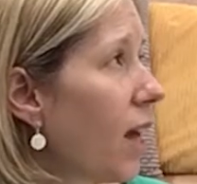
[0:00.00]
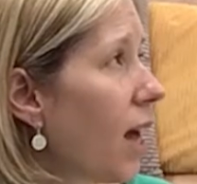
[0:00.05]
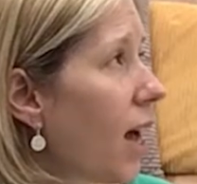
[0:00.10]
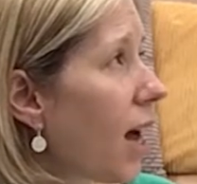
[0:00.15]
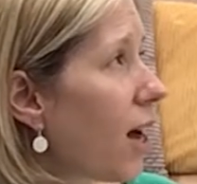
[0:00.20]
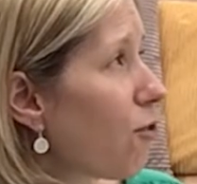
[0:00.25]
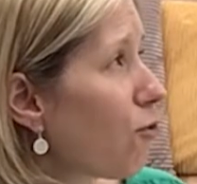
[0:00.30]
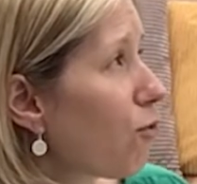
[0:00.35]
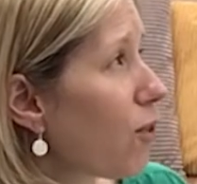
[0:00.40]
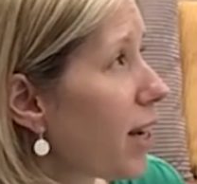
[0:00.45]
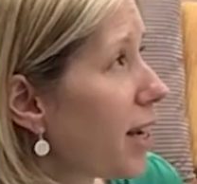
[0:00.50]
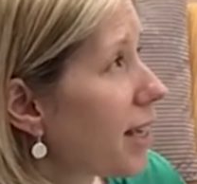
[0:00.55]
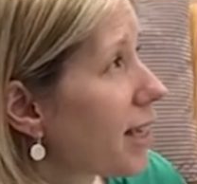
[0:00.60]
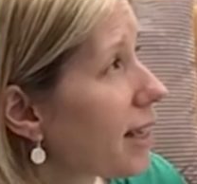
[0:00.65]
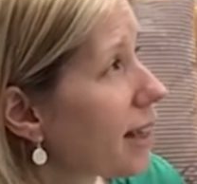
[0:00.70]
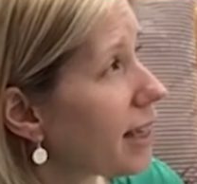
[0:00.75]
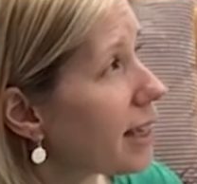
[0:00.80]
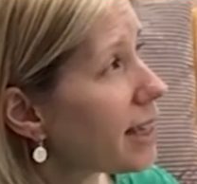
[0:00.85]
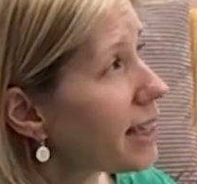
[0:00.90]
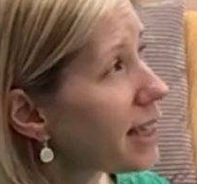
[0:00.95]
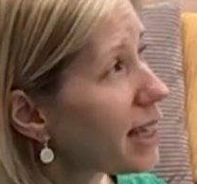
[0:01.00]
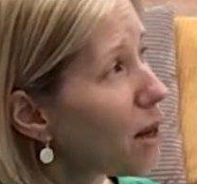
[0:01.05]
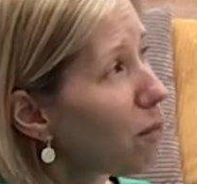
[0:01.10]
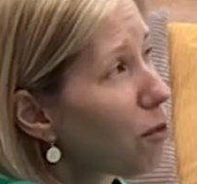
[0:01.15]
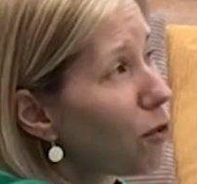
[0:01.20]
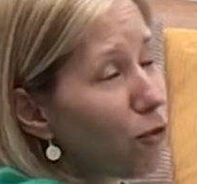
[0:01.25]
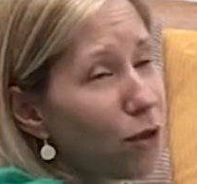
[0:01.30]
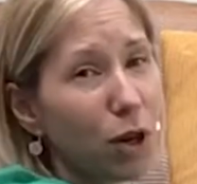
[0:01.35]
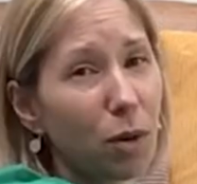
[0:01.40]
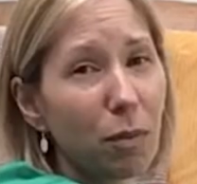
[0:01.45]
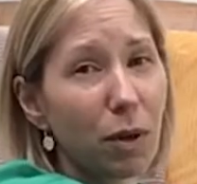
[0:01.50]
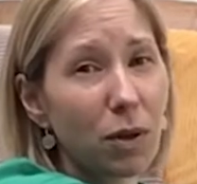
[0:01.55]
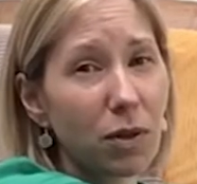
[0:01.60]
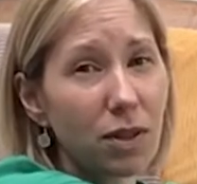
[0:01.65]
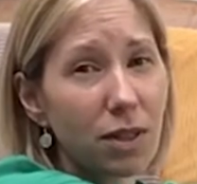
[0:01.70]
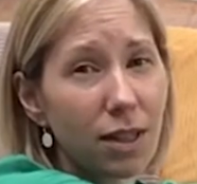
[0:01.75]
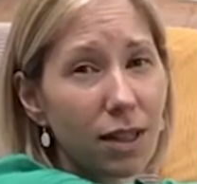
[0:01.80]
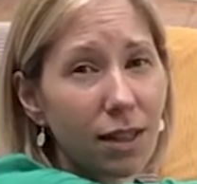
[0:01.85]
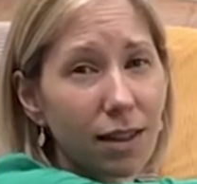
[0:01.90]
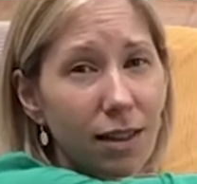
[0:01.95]
And right at the tip of our
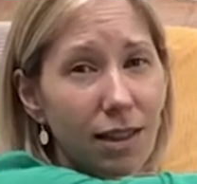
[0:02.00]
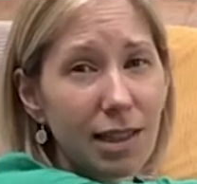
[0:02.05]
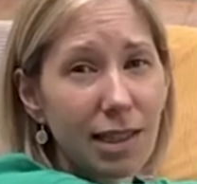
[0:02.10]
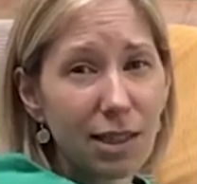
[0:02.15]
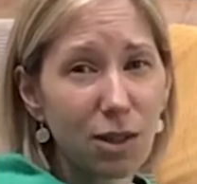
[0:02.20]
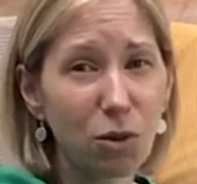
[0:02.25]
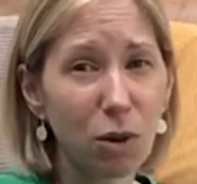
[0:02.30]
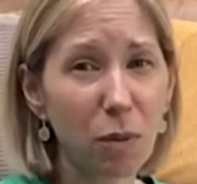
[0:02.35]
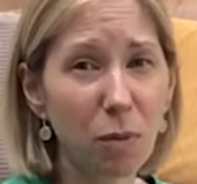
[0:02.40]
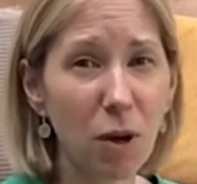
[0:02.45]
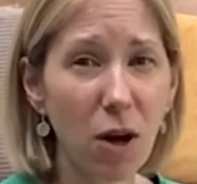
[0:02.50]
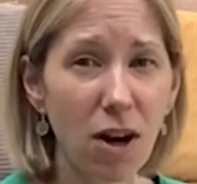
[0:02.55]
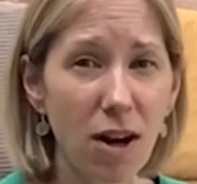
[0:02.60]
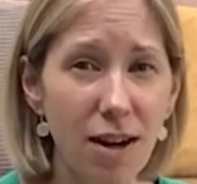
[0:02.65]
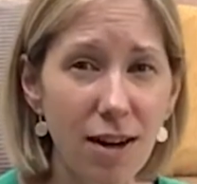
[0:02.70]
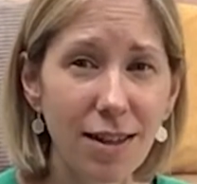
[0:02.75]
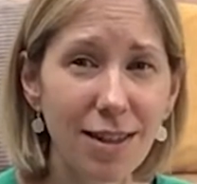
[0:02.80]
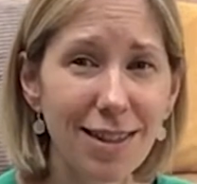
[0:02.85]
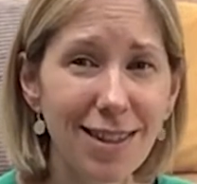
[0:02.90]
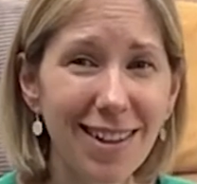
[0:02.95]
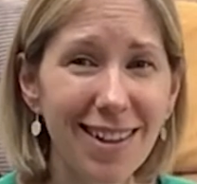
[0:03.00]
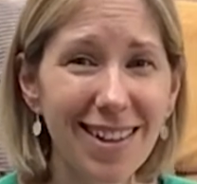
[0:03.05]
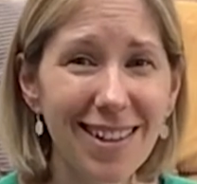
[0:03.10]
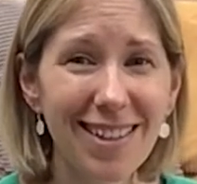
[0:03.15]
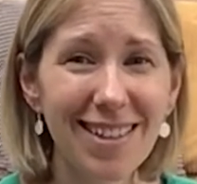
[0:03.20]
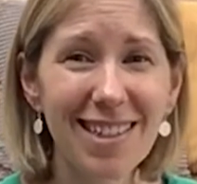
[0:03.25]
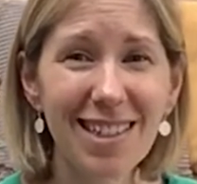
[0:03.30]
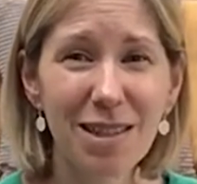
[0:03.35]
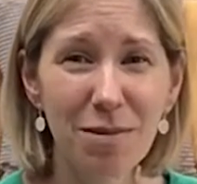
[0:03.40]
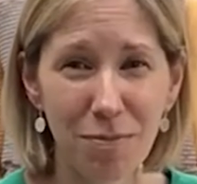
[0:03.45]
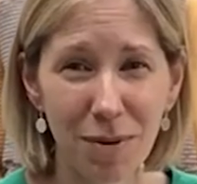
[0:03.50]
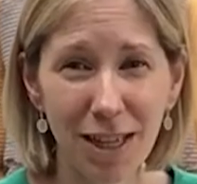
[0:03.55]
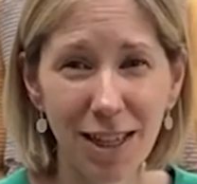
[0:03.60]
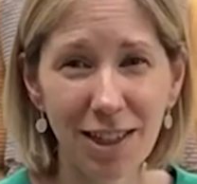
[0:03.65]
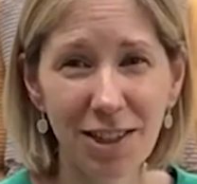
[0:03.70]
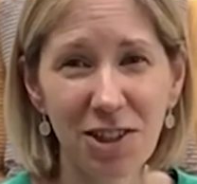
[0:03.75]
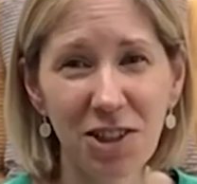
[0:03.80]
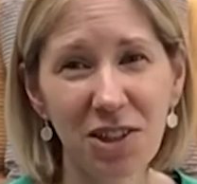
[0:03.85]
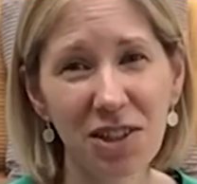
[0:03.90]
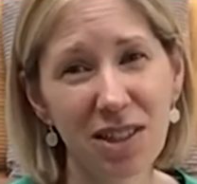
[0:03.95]
mountain in the snowy part is
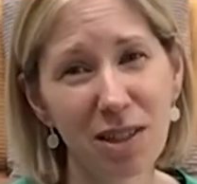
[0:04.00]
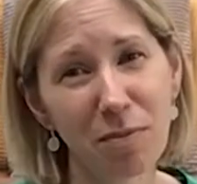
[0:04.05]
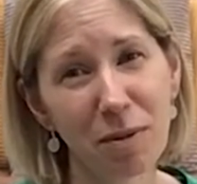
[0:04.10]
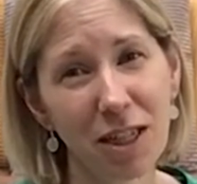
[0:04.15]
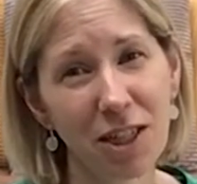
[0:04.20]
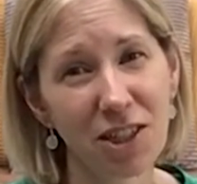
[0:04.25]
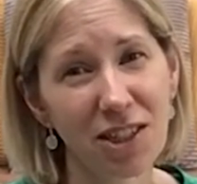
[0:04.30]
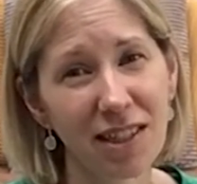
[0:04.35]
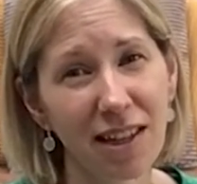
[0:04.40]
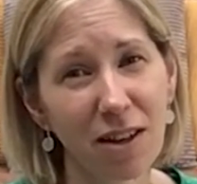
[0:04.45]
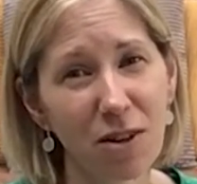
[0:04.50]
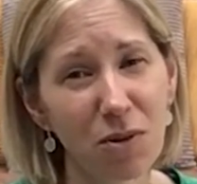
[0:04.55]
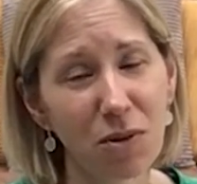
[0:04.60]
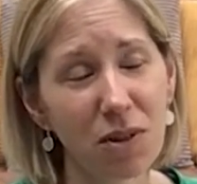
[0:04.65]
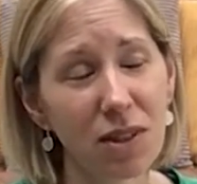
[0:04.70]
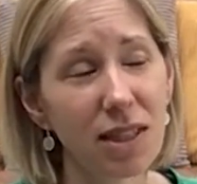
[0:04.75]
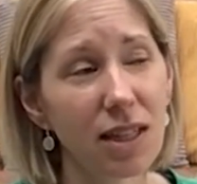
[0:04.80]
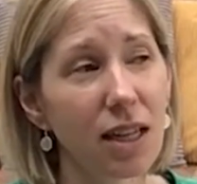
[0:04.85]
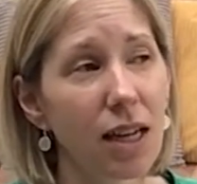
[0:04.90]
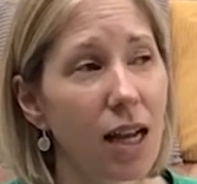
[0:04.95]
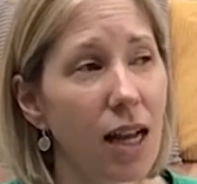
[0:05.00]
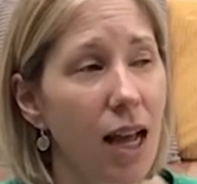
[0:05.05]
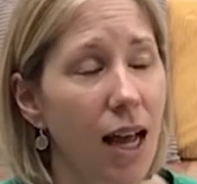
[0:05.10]
speech sounds.